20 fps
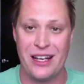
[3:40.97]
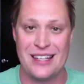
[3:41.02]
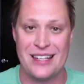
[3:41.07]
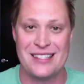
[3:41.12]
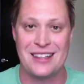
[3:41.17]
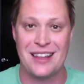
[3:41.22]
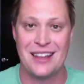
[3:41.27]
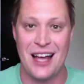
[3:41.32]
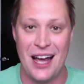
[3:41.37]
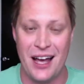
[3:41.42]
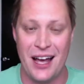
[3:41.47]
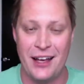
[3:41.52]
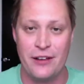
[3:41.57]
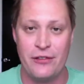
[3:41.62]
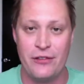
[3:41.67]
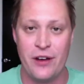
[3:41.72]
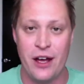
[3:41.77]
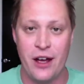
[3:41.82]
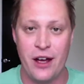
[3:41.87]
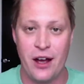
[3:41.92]
us
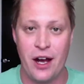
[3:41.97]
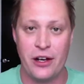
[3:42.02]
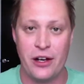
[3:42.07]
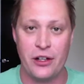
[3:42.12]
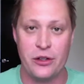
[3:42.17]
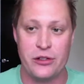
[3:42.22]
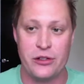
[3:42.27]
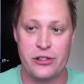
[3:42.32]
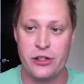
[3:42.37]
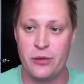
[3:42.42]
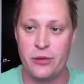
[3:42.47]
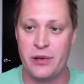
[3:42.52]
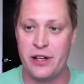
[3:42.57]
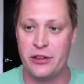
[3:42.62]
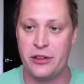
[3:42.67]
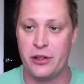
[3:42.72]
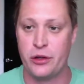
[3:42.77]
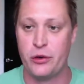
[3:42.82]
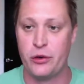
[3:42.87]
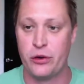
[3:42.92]
live on YouTube and in
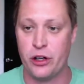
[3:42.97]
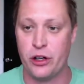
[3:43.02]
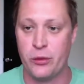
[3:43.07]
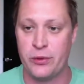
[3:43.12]
the group.